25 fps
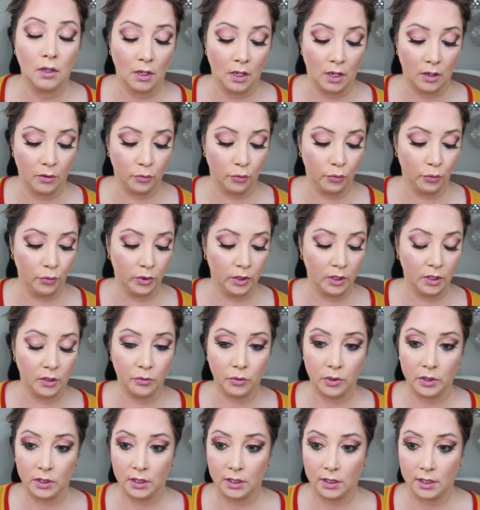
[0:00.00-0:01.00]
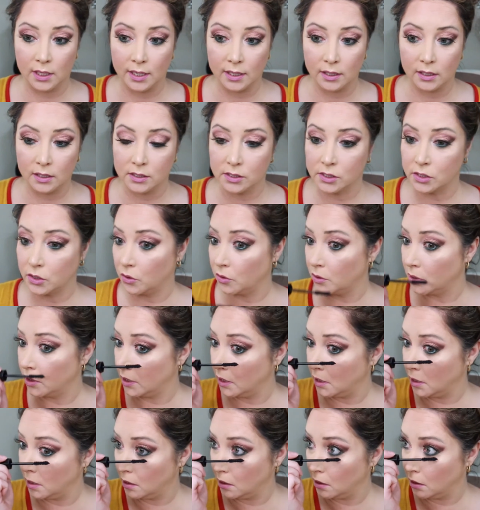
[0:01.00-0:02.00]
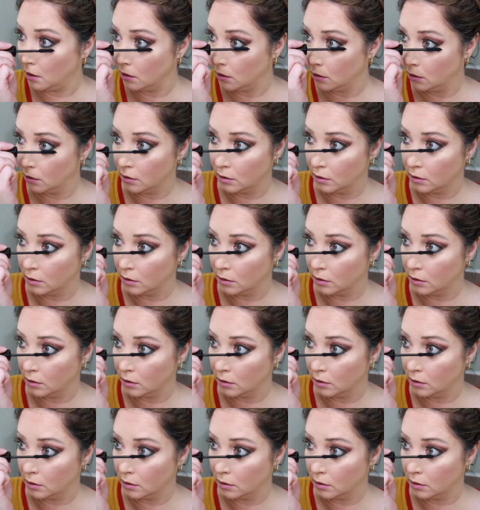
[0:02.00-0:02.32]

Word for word: I really, really like this green.